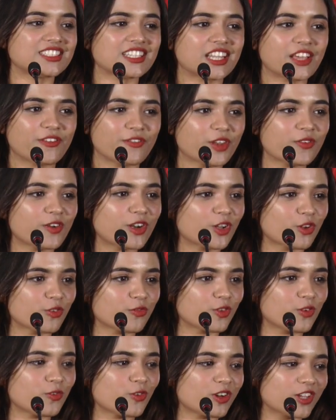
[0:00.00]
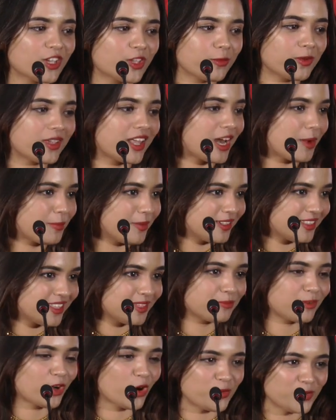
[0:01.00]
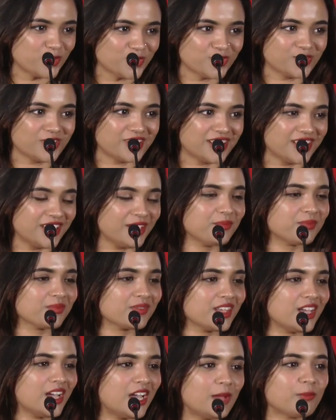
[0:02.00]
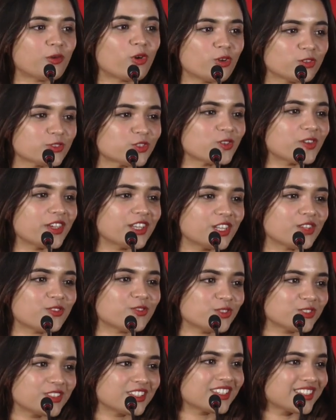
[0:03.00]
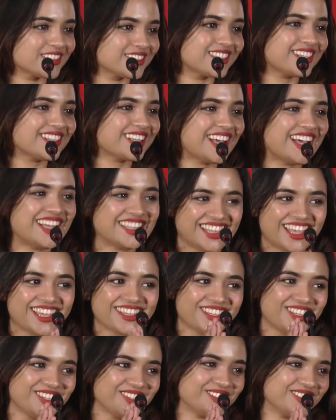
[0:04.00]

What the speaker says: and every one of you for giving an amazing opportunity. I'm also waiting for the result. Thank you.